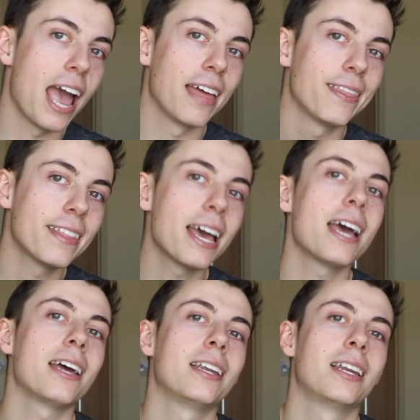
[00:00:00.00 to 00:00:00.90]
And
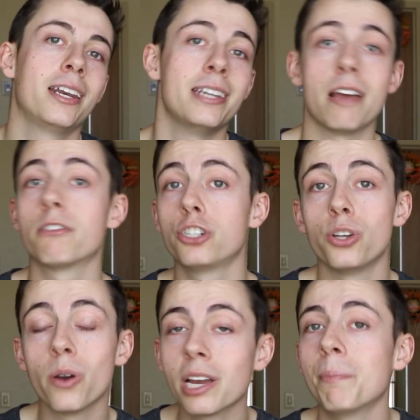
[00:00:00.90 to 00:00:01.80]
then never
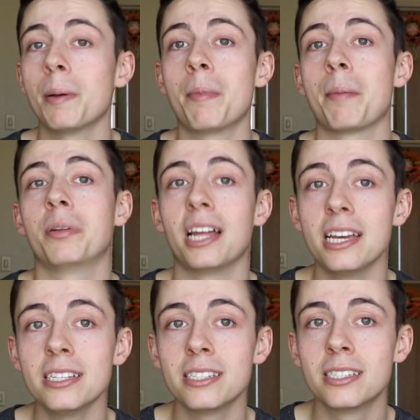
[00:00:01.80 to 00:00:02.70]
showing up at my
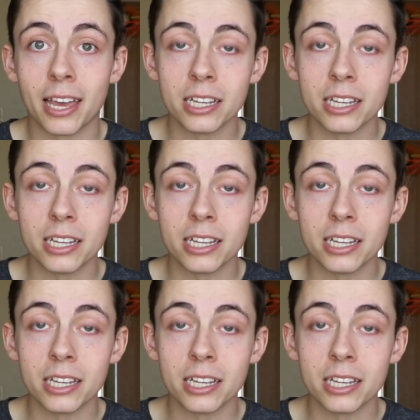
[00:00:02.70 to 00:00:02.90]
place,